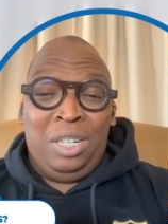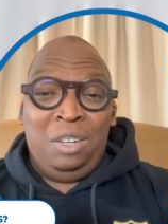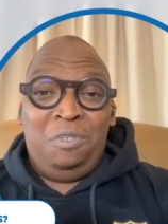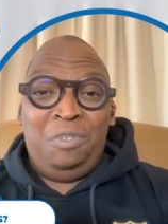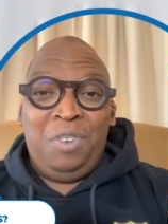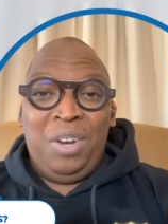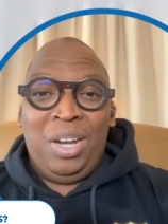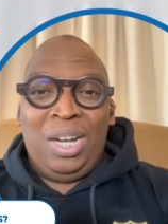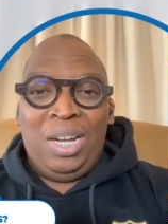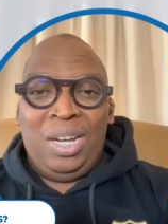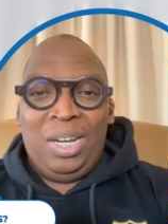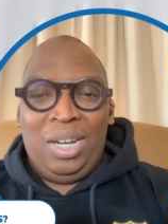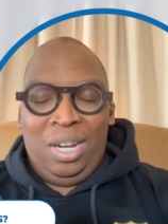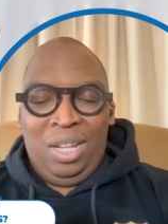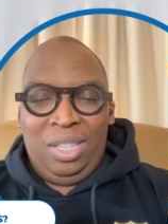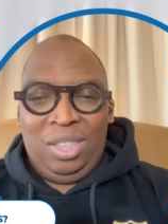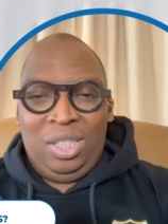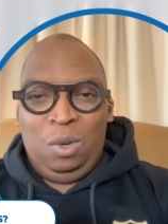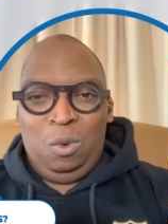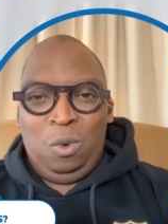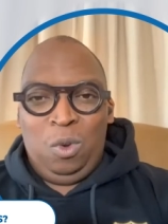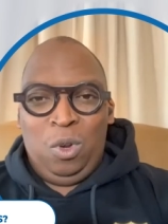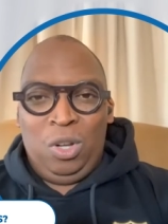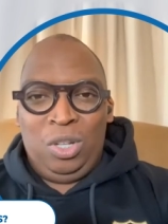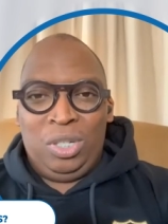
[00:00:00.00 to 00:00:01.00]
differently
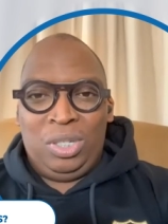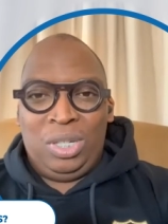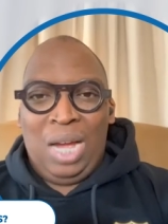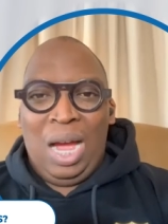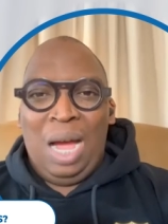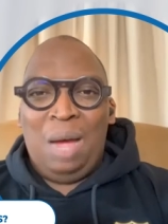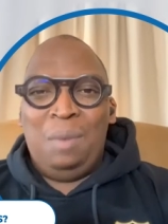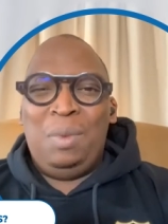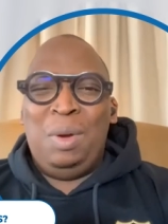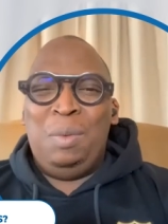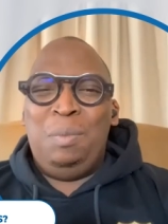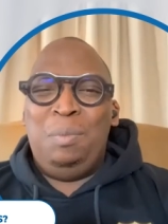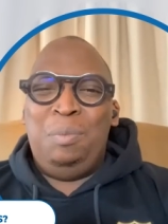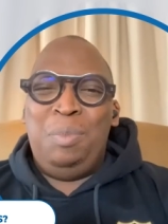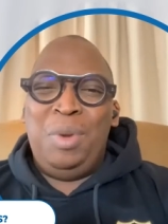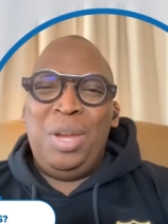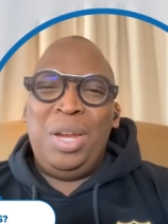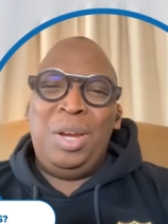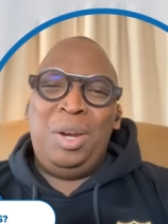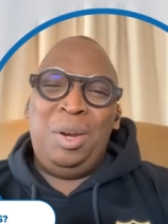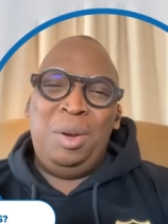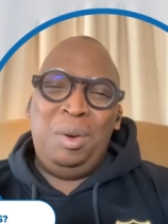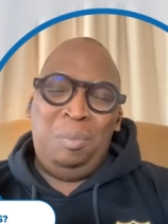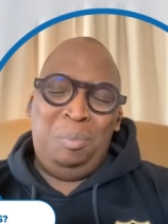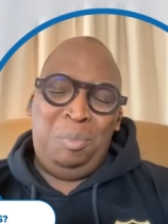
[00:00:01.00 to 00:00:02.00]
in the world. I'm a
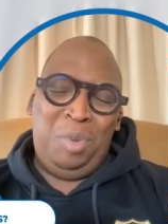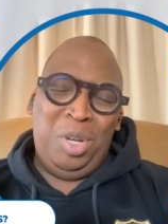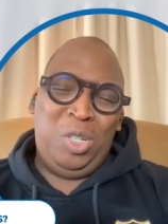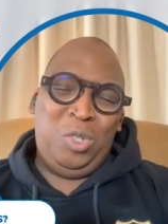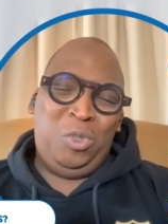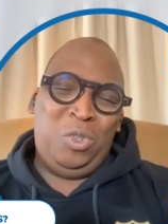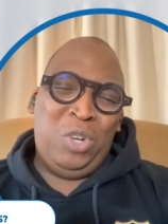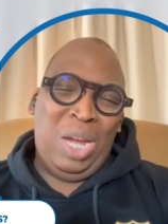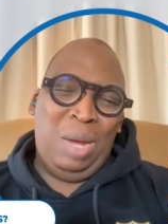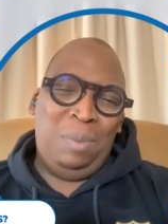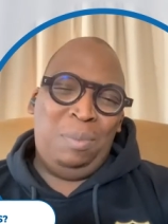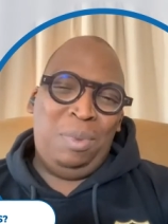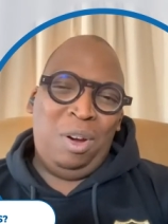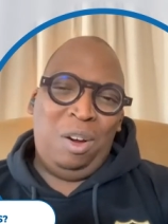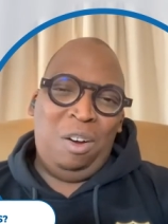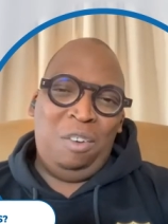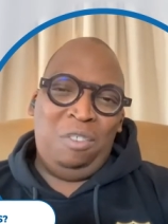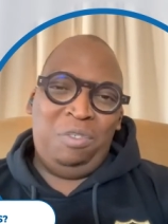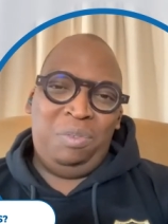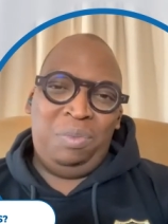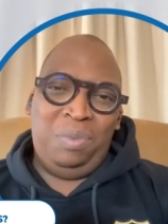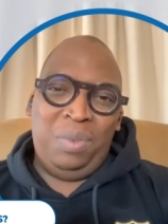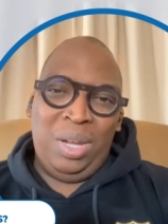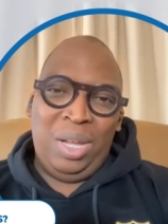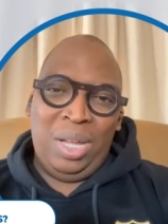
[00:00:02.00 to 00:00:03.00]
big prescriber
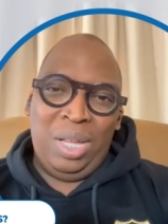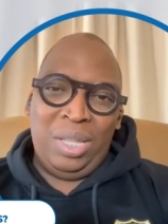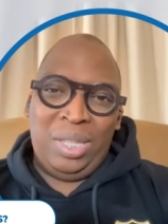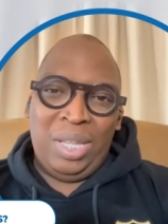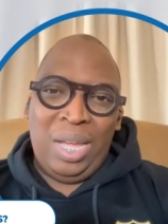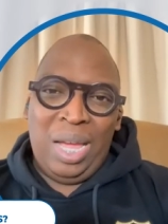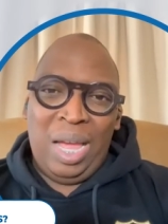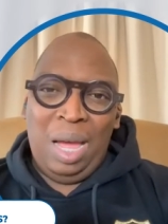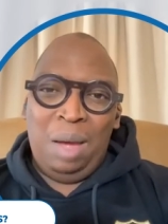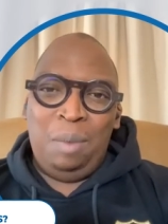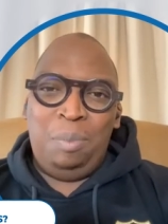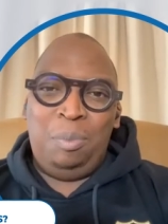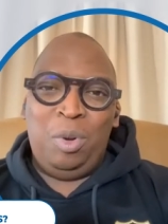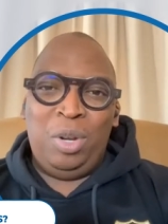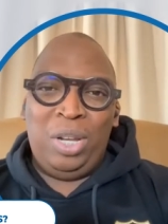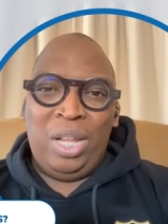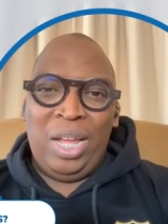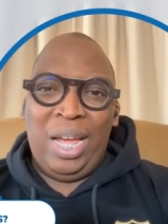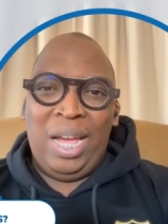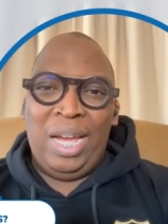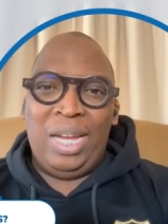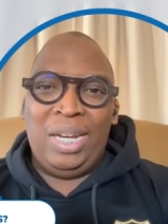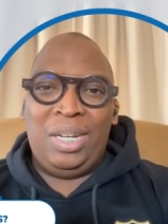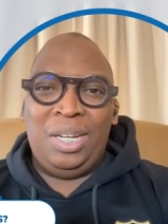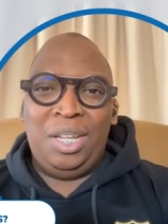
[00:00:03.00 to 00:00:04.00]
of the
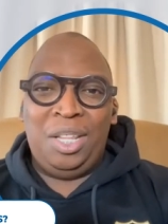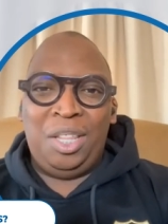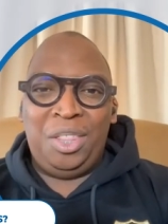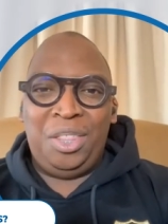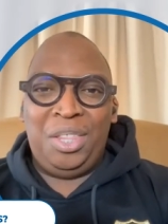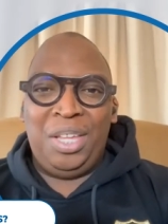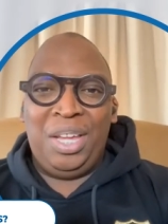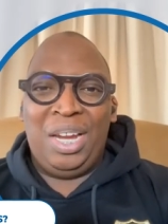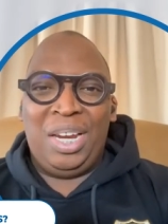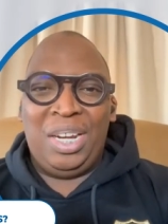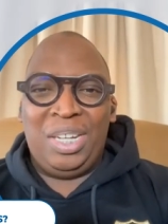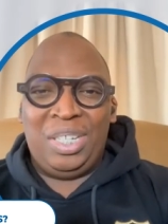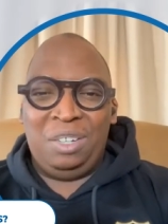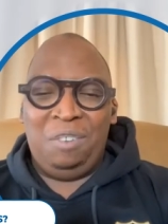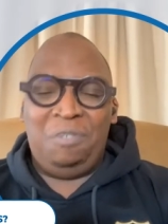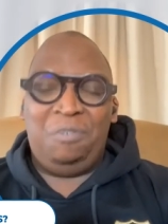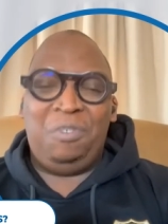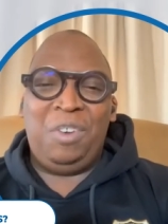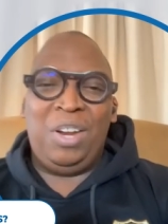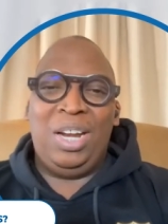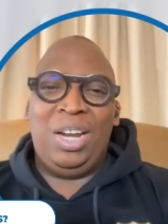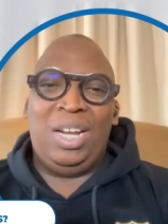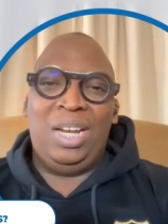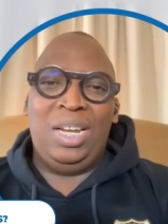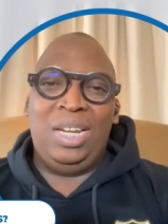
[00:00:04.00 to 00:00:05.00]
Apple ad, think
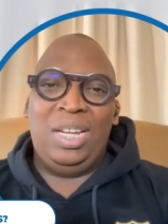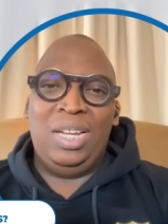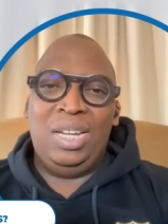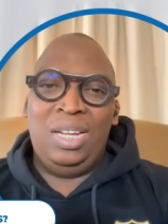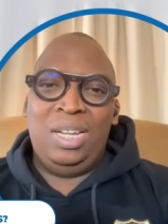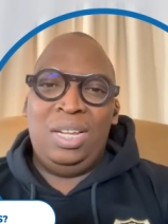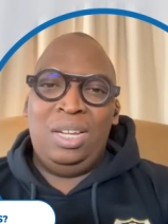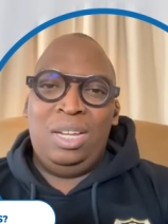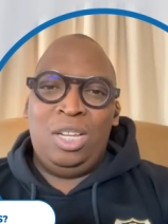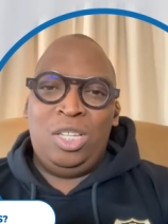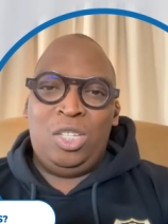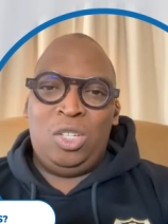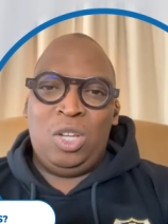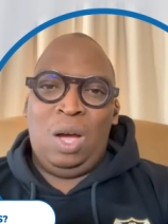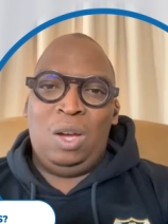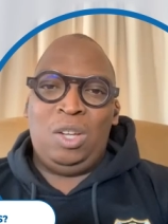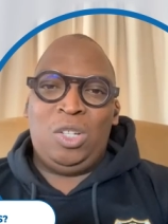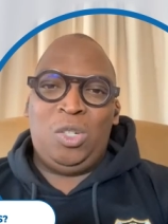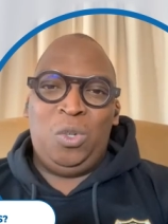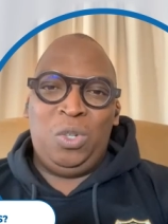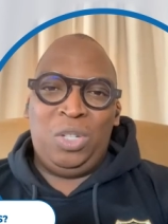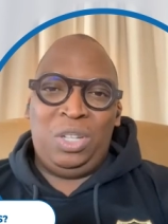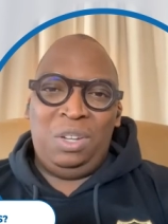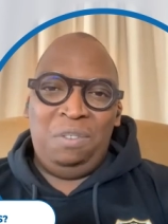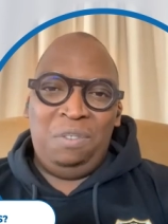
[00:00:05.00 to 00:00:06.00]
differently. So I
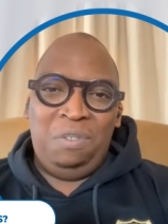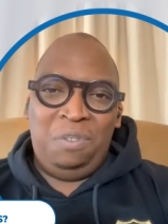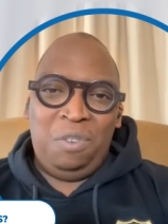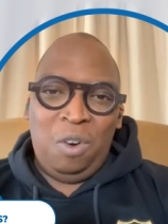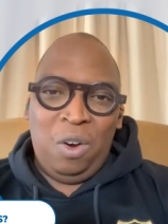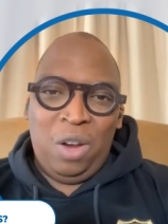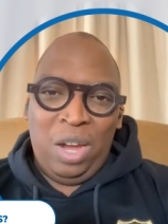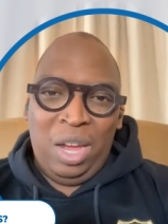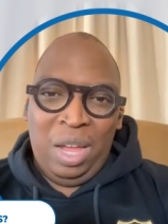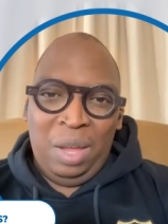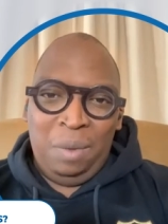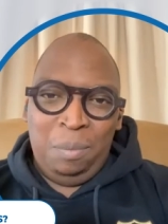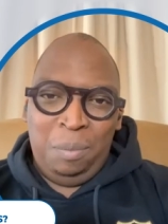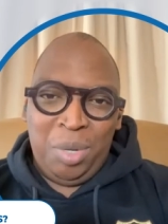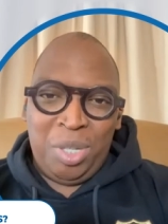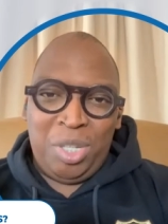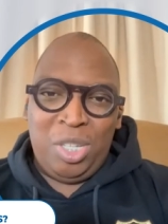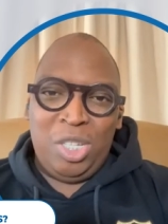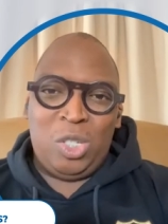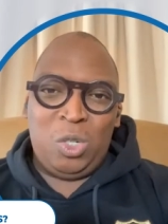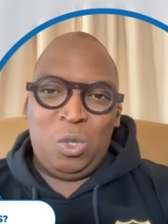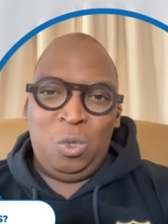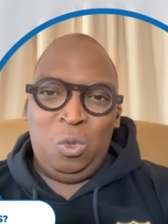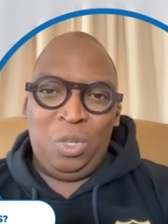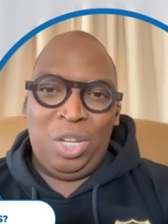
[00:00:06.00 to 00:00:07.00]
was looking for a
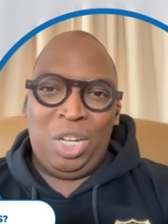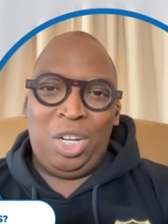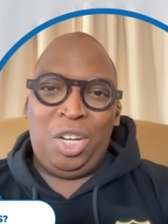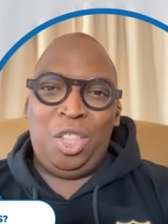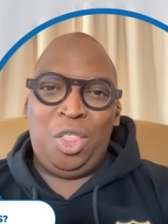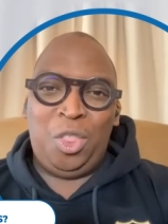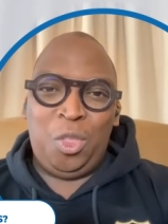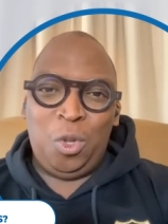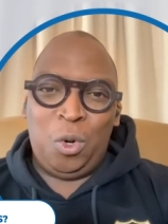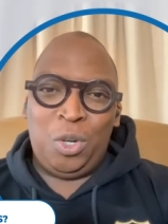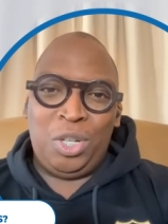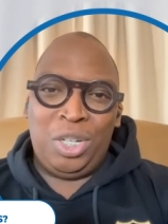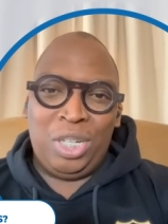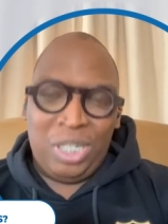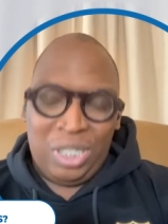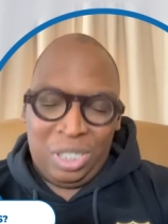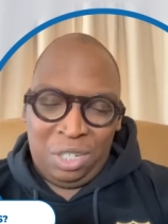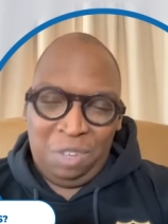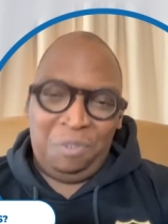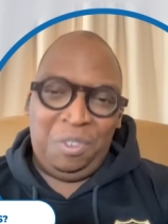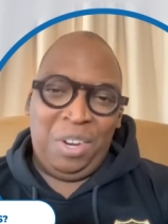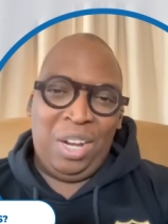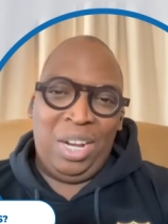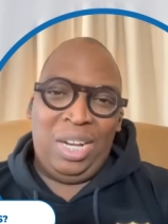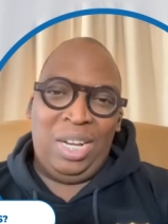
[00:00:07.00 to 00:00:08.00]
business school that thought
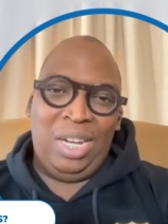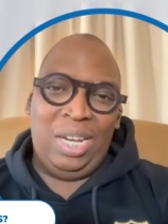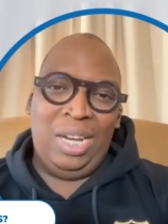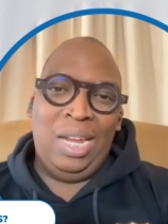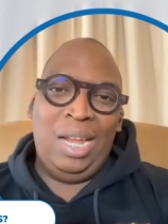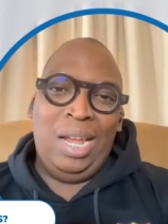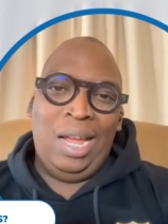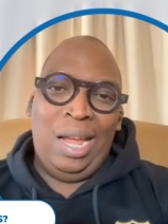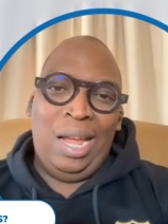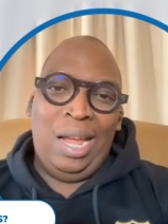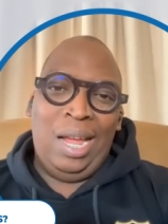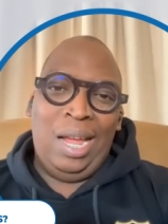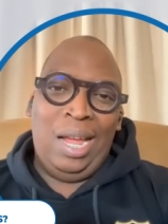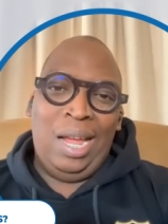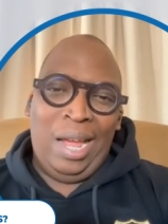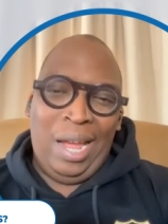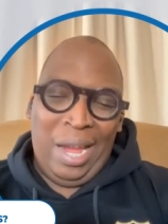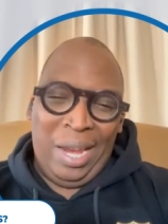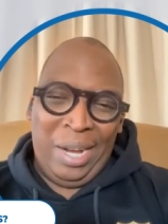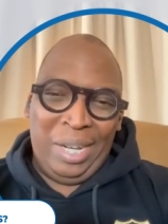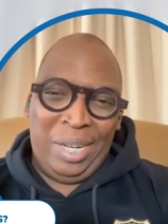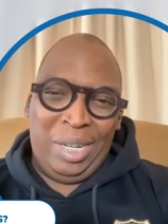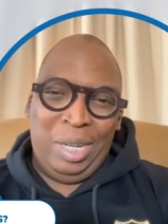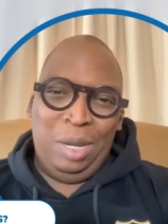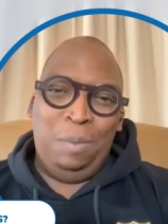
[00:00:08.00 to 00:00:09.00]
differently,
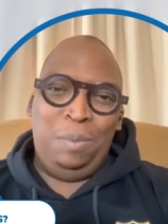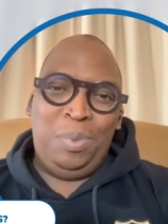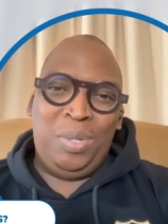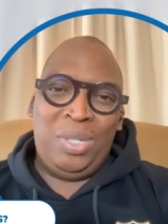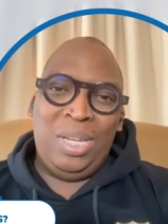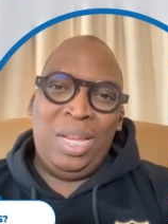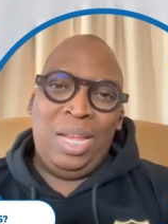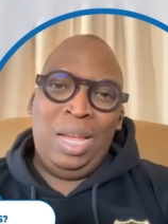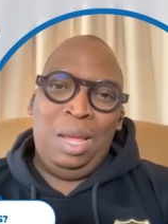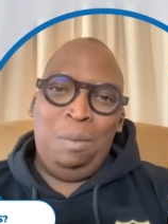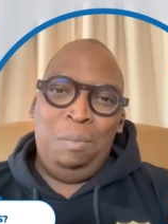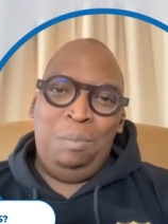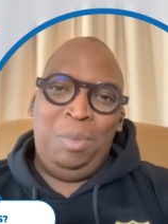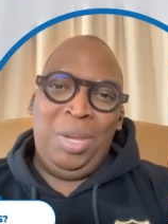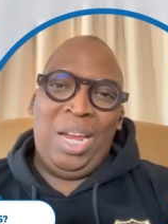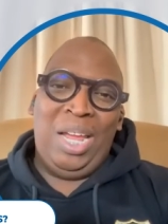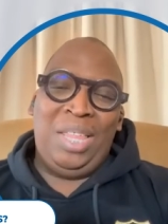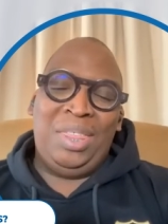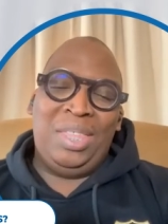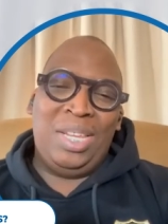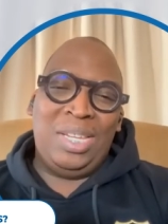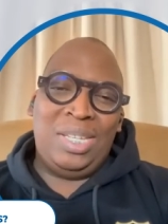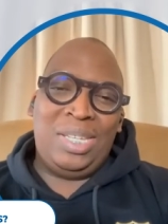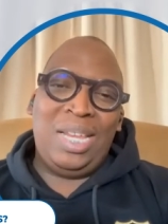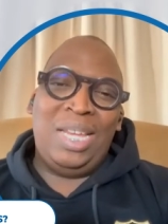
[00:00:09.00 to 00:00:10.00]
and Gibbs being
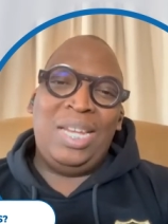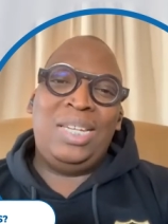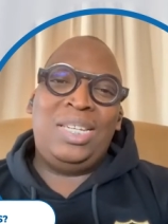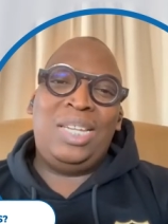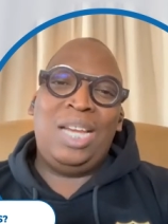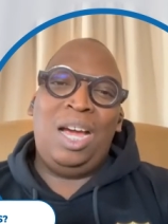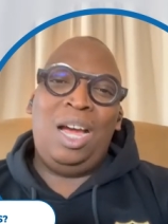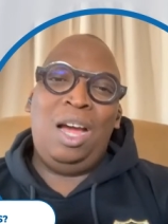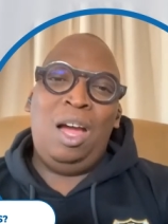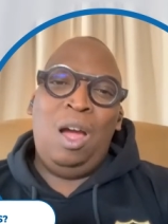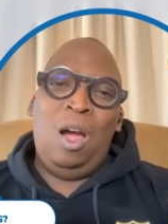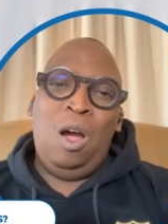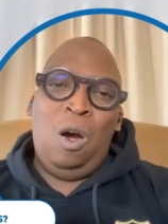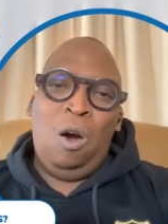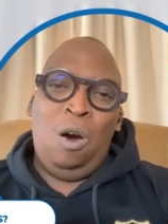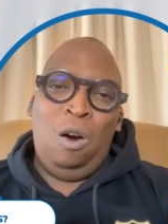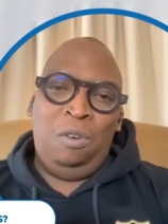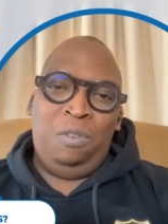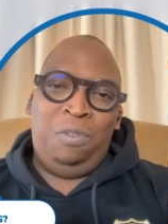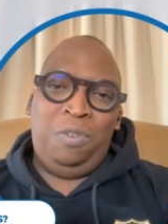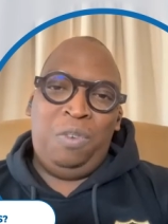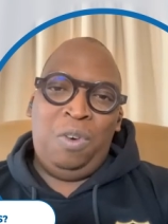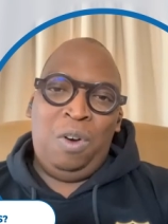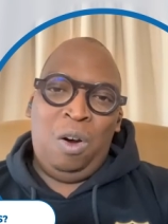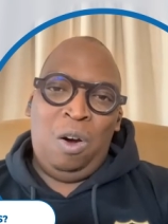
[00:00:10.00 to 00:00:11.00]
in the center
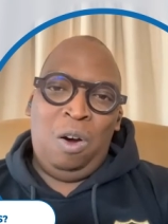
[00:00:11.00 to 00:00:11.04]
of